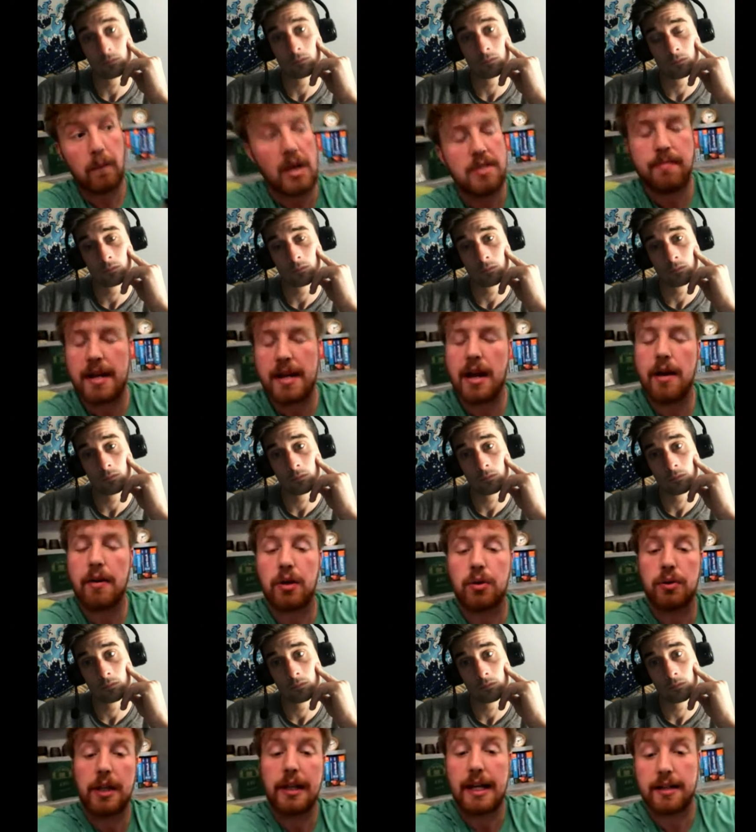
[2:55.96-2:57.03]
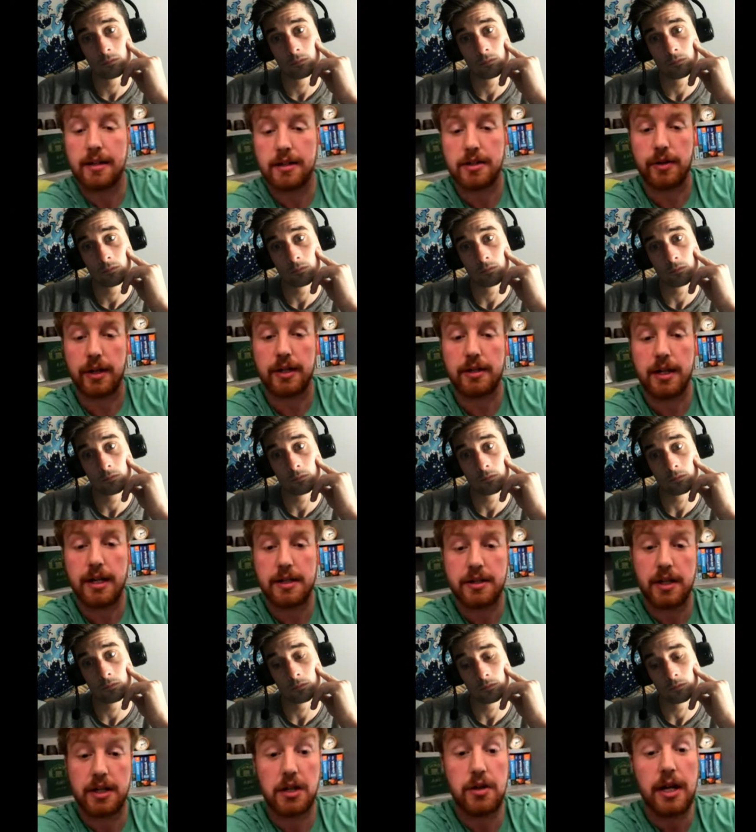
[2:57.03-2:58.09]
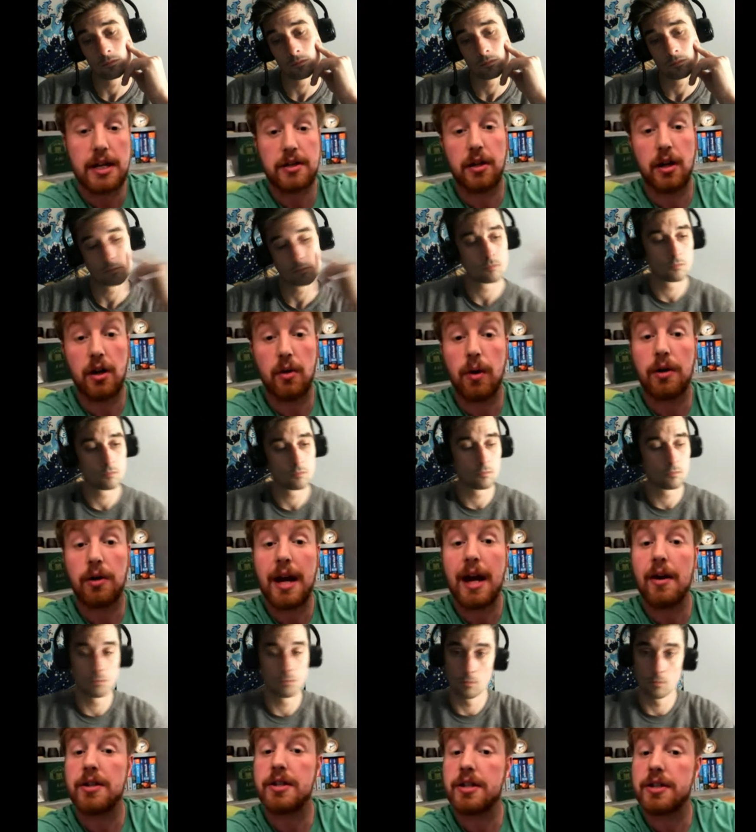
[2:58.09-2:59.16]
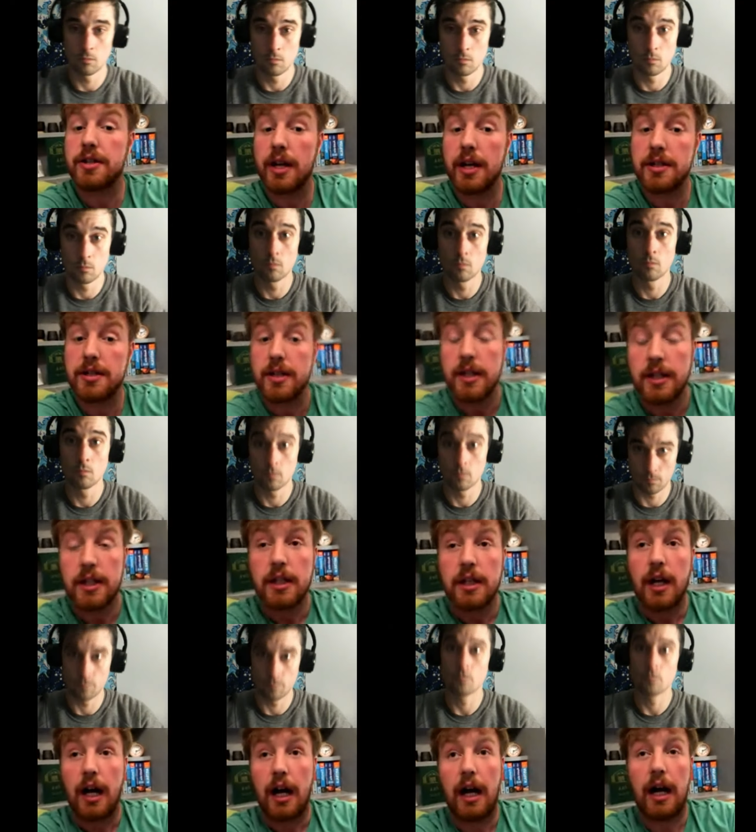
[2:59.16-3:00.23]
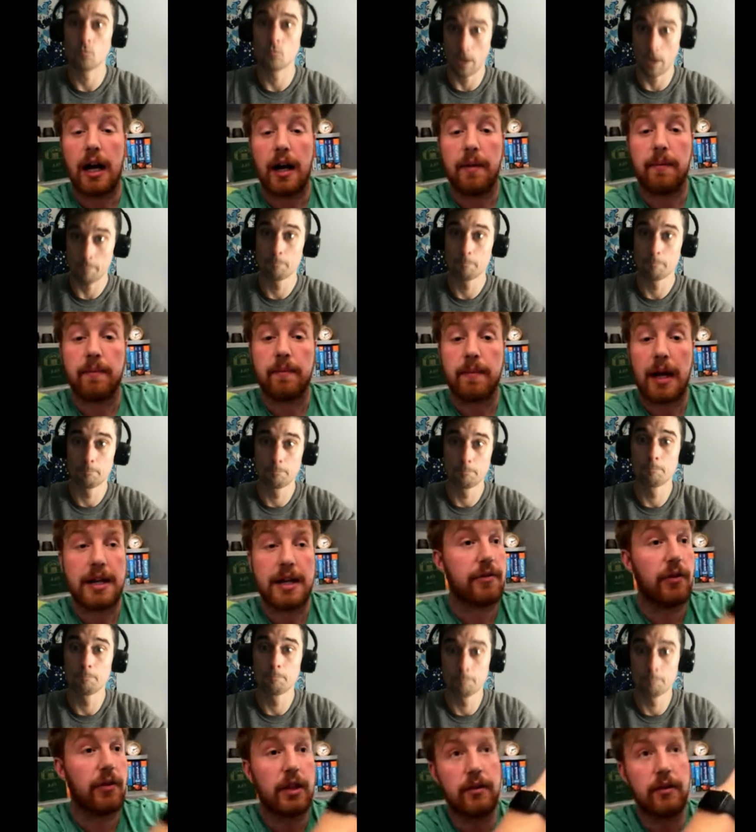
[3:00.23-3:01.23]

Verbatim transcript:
Speaker 1: it's an area called the Lake District. It's a UNESCO World Heritage Site, um, right. and it's full